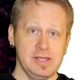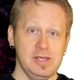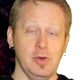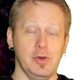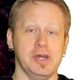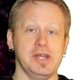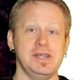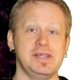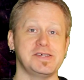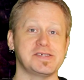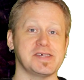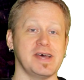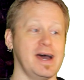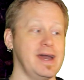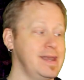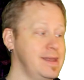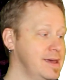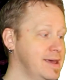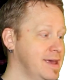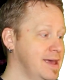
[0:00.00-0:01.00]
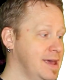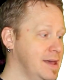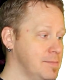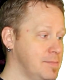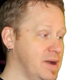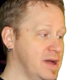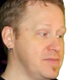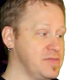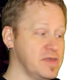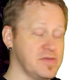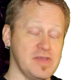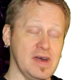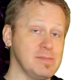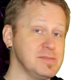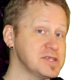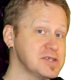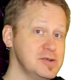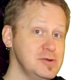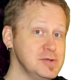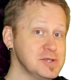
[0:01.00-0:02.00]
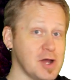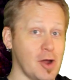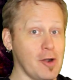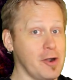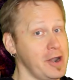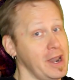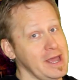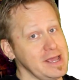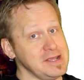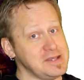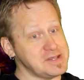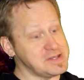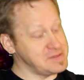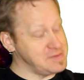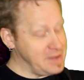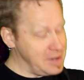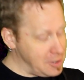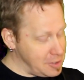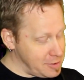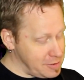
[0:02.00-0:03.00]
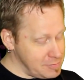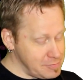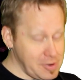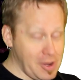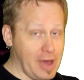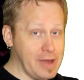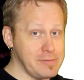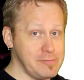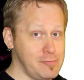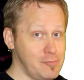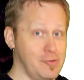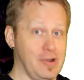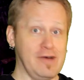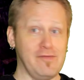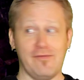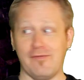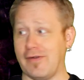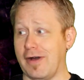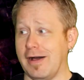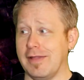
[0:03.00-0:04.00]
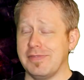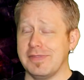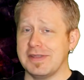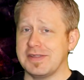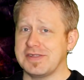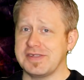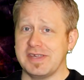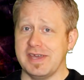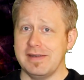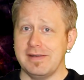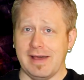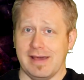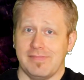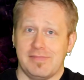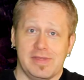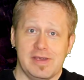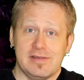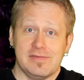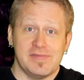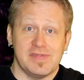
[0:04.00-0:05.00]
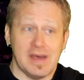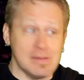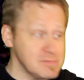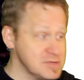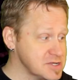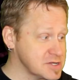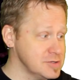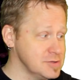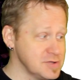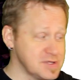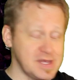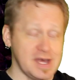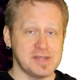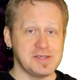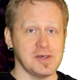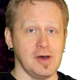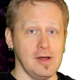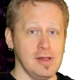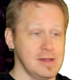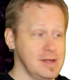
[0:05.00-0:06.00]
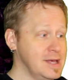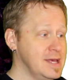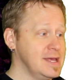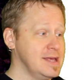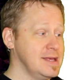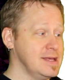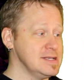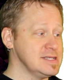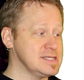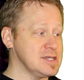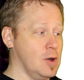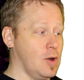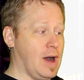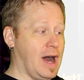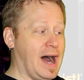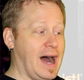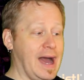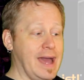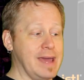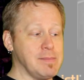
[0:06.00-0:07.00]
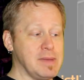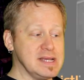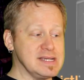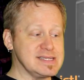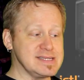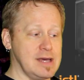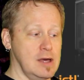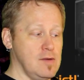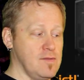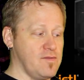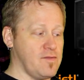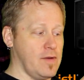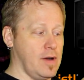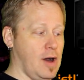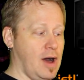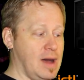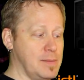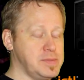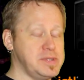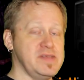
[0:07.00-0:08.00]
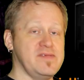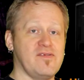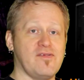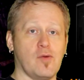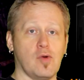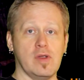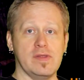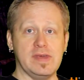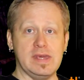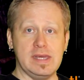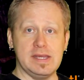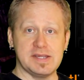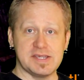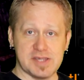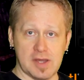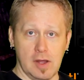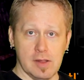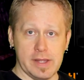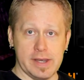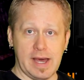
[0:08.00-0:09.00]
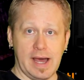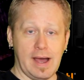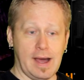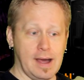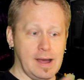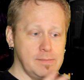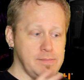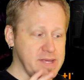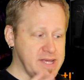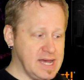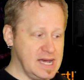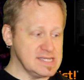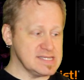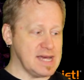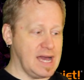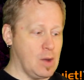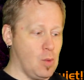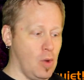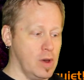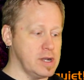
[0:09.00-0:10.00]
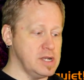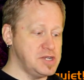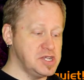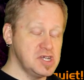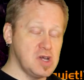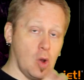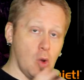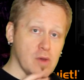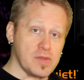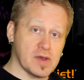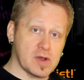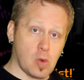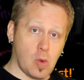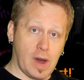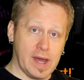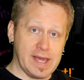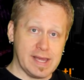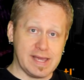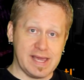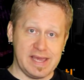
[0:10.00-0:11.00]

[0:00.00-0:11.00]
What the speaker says: you can decide, but the thumb screws are nice. They're not rough on the skin. They're thumb screws, that's all. So I myself opted for the solid because I wanted to go with a quiet